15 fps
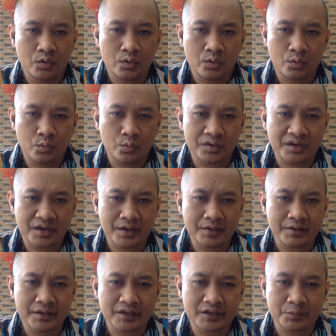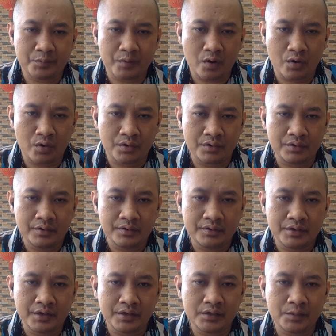we can explore
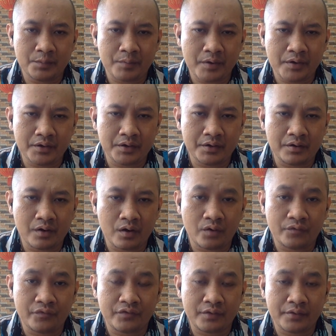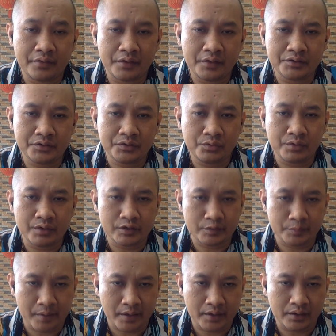the independence of these two
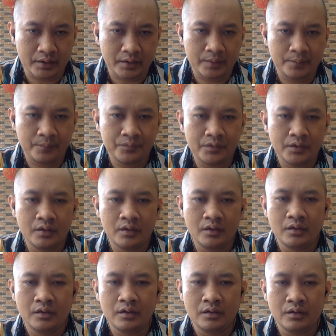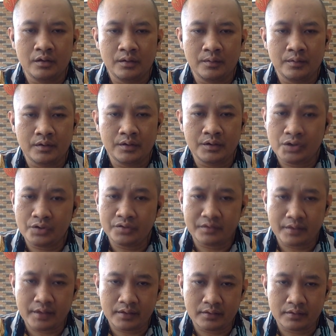aspects. Note that